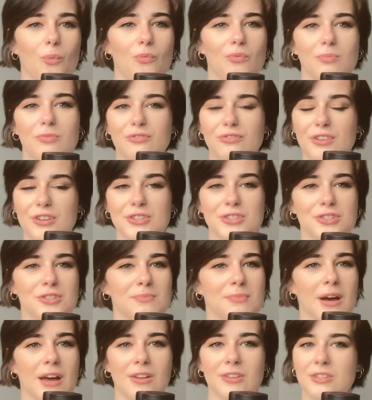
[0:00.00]
fashion
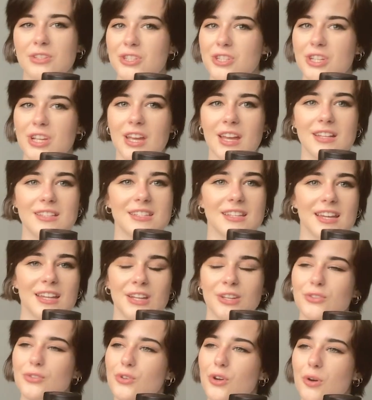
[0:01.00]
biology, it's
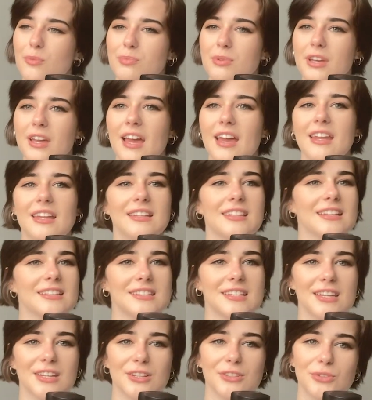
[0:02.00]
getting too complicated, it's
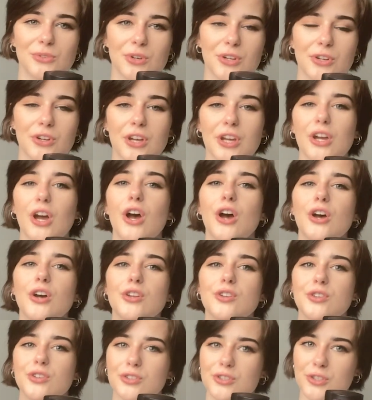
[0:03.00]
getting too annoying.
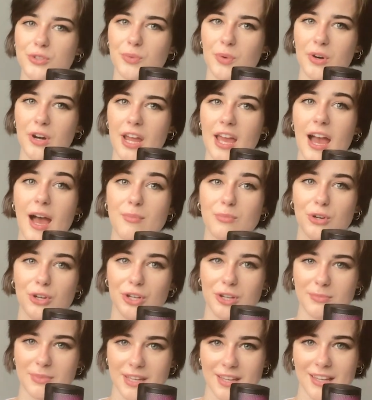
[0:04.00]
Don't you worry, I'm
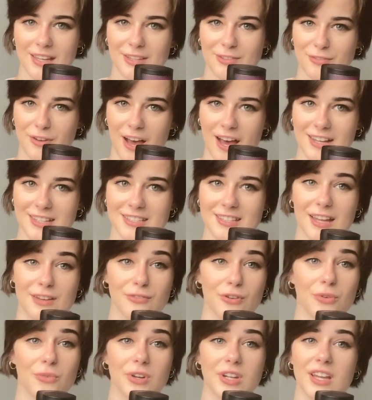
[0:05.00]
gonna make it fast. I've
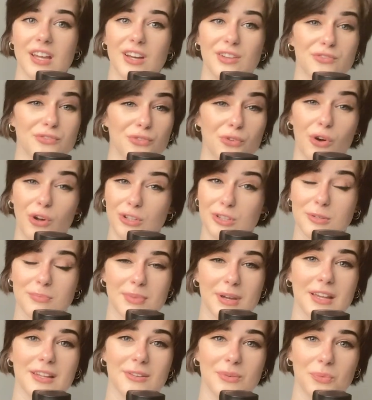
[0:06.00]
already gone through all the
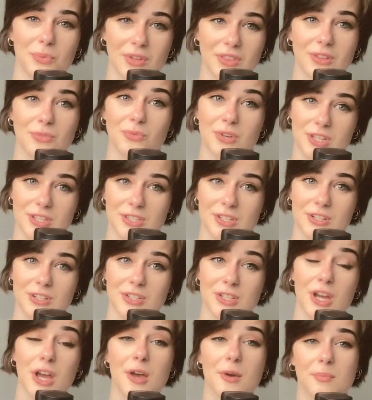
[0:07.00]
pain with the
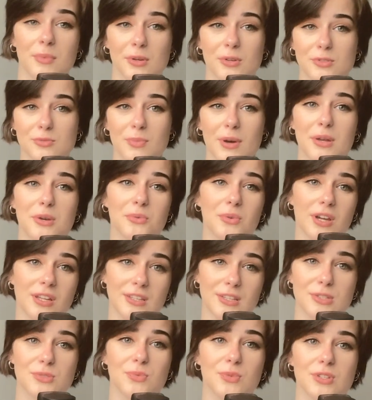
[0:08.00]
research because, by the way,
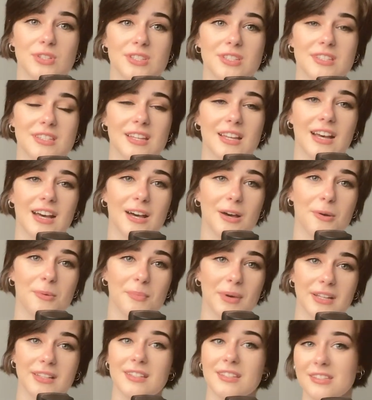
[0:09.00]
this was
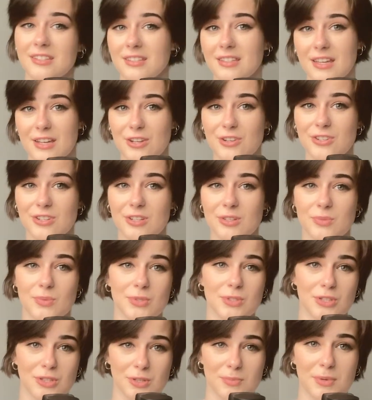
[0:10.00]
my dissertation. This
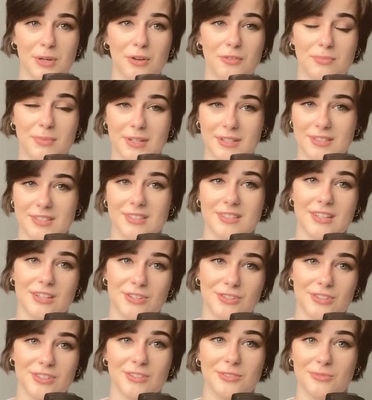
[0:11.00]
was the topic of my
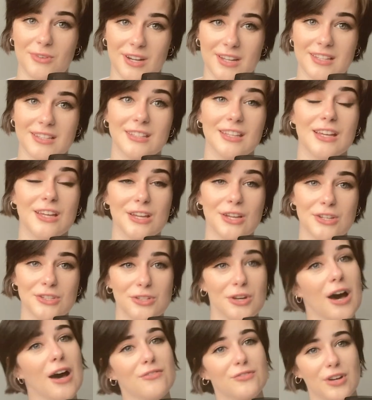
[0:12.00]
dissertation, right?
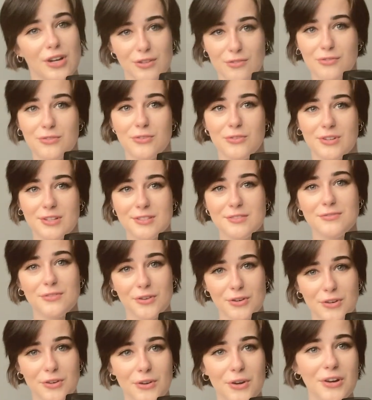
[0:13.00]
So I've gone through it
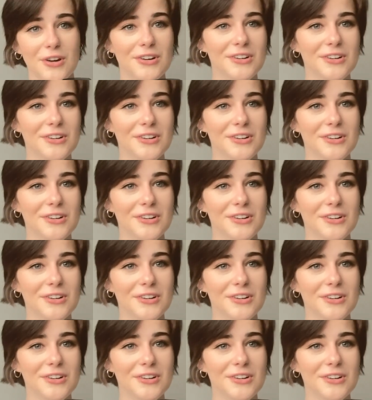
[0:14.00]
for you.